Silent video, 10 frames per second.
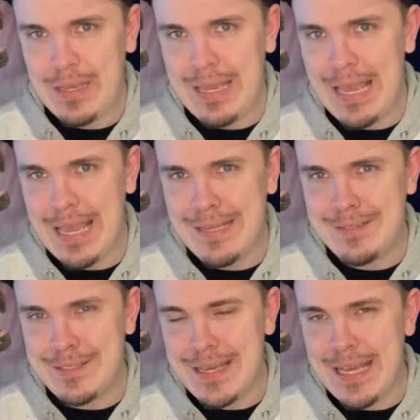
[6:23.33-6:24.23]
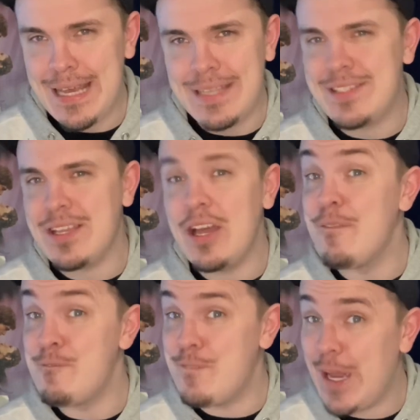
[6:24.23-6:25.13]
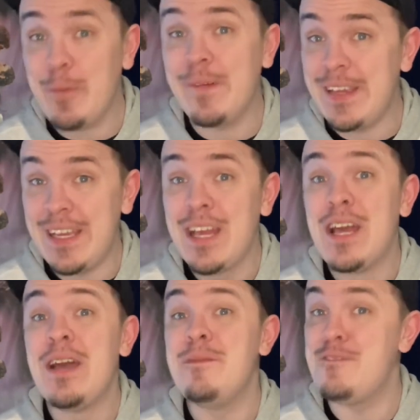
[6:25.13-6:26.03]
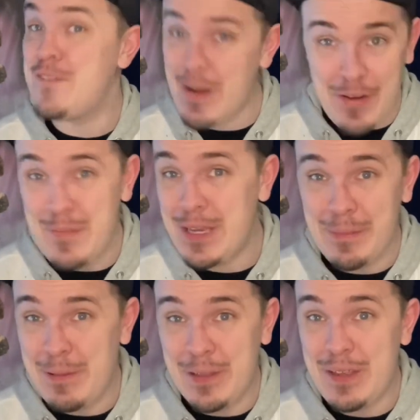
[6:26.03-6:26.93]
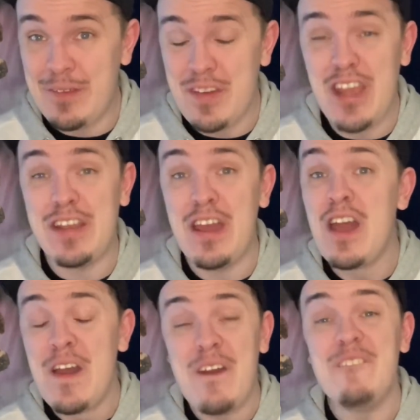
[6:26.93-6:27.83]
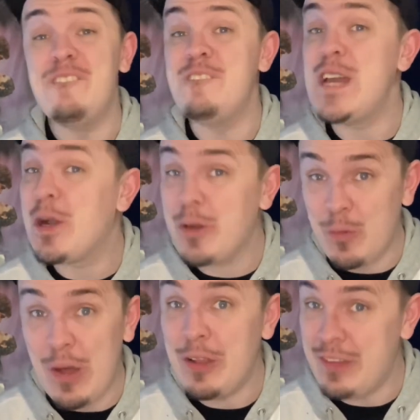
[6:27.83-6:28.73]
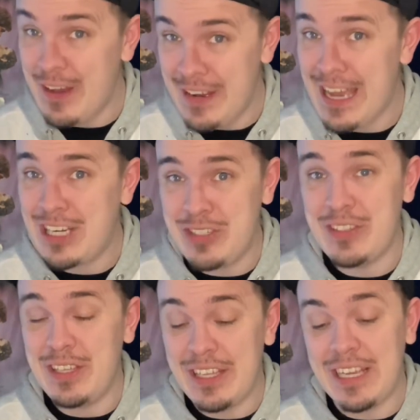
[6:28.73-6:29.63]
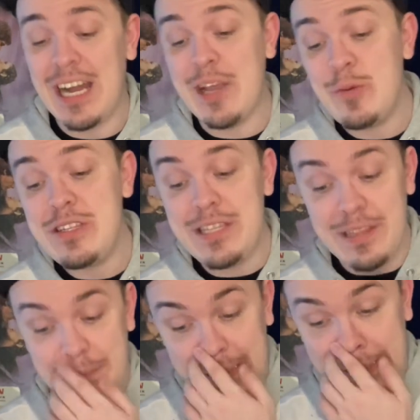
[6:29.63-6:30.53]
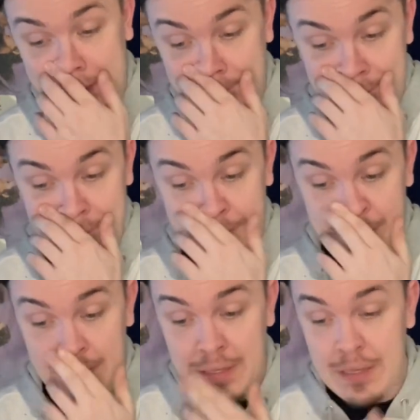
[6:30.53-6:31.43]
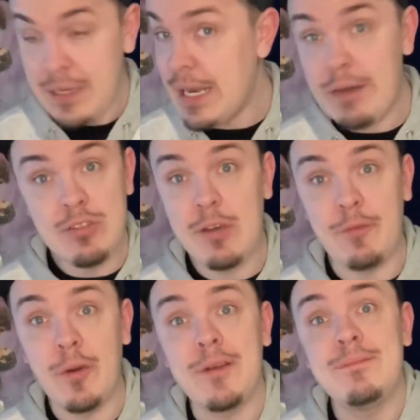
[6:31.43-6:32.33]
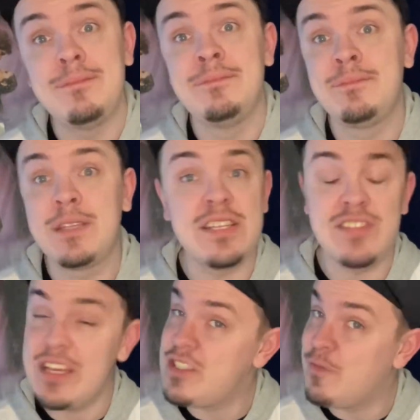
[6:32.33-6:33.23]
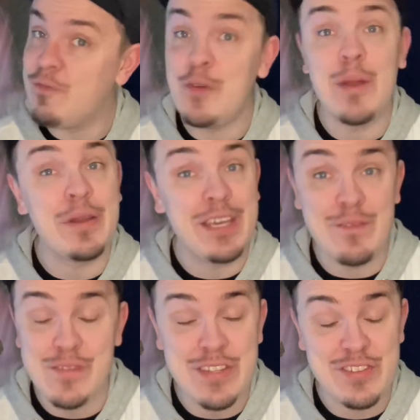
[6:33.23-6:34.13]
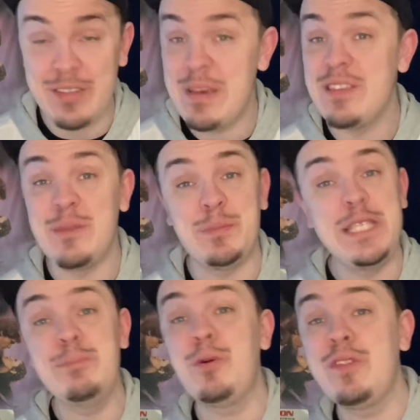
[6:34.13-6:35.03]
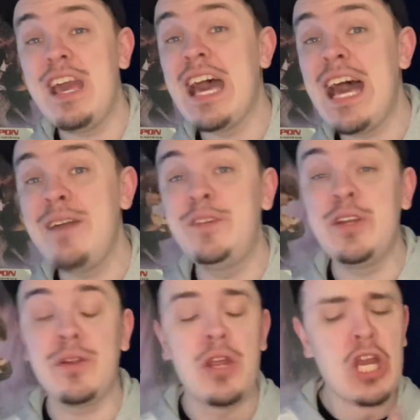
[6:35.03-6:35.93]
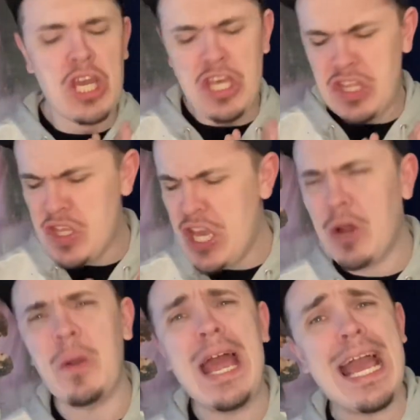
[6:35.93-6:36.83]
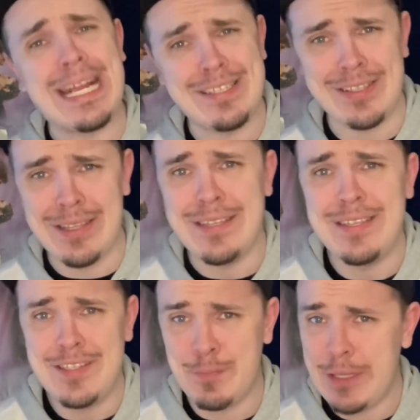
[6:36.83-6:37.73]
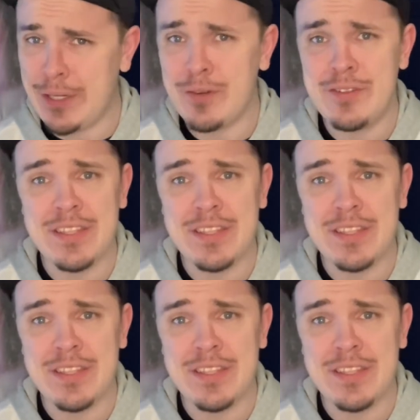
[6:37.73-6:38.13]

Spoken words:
And it's very, very manipulative and very well done, actually. Like, I went to the meeting and I was all for it because it's very convincing, man. The people they have here, they're excellent speakers.